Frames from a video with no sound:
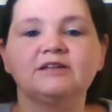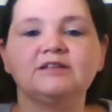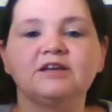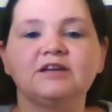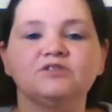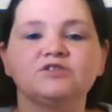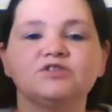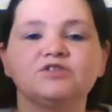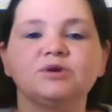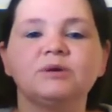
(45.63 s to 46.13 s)

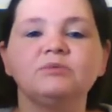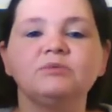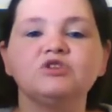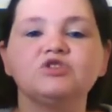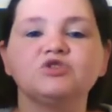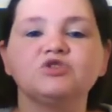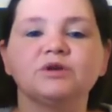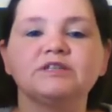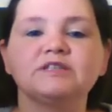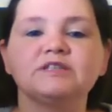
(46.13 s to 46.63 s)
Terence
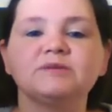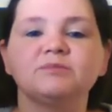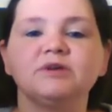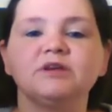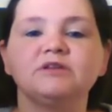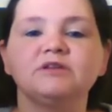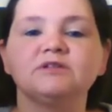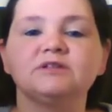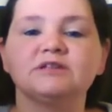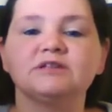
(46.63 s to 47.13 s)
Krimer joins
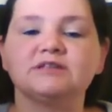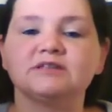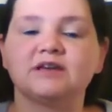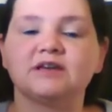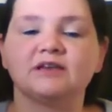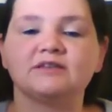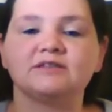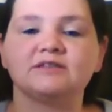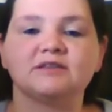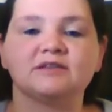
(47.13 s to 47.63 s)
me to
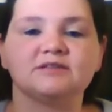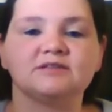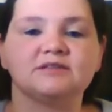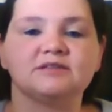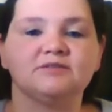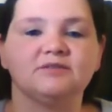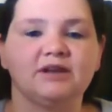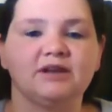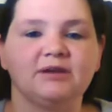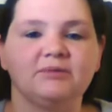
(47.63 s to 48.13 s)
discuss
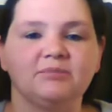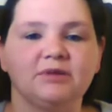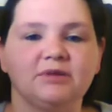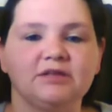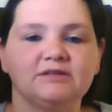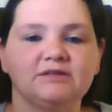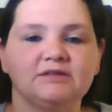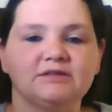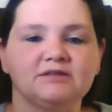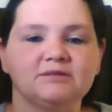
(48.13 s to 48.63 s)
this development.
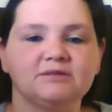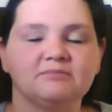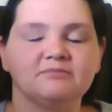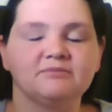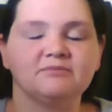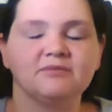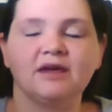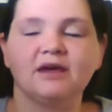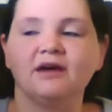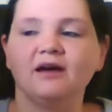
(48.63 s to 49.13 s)

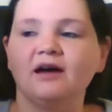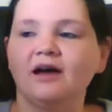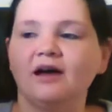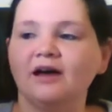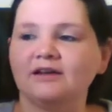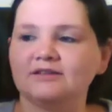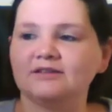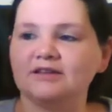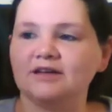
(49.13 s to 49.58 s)
Hi,